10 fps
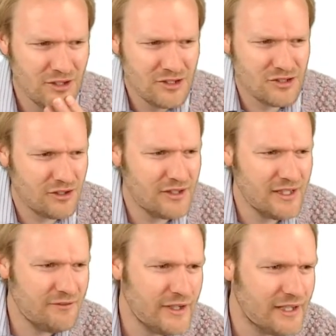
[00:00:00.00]
So
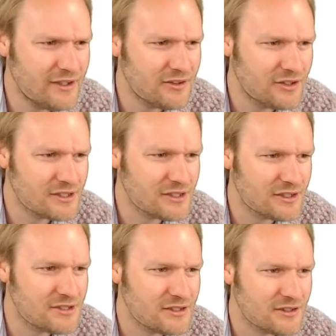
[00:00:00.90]
if we looked
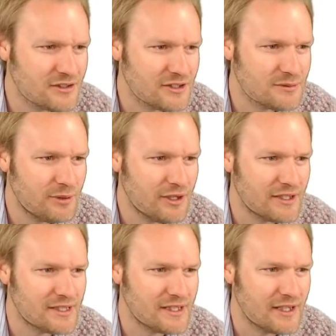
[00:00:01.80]
at this
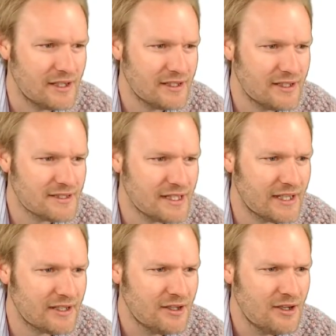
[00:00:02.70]
part here, and let's say,